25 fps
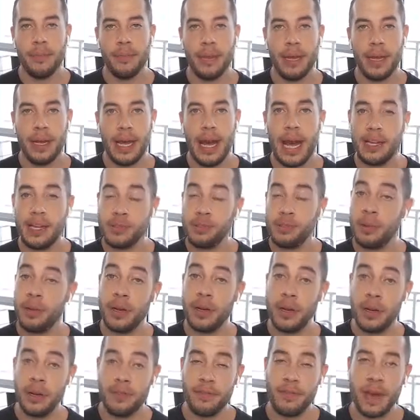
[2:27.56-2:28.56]
has been
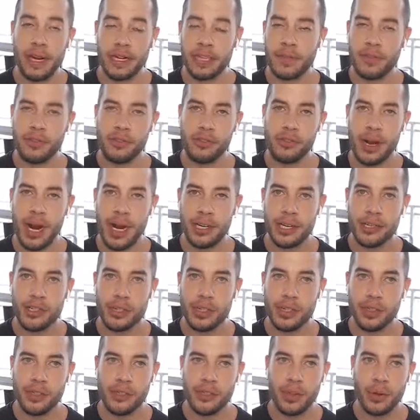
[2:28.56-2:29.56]
an effective strategy.
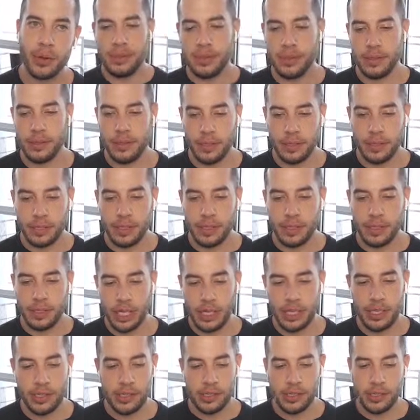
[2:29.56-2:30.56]
And so the
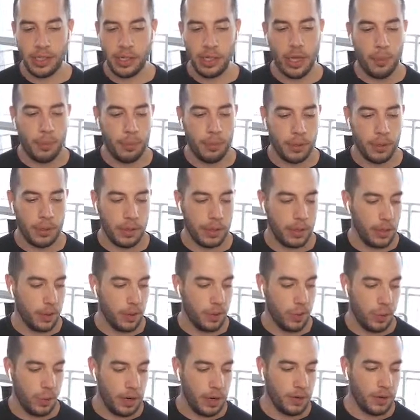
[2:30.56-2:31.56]
jig is still up, or
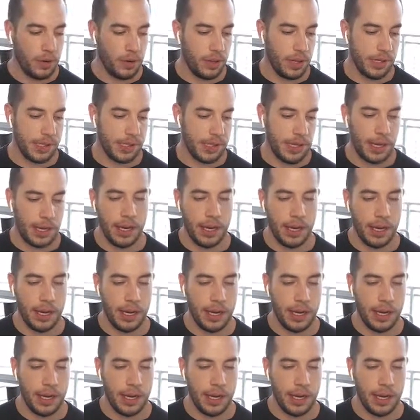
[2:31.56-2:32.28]
whatever they say,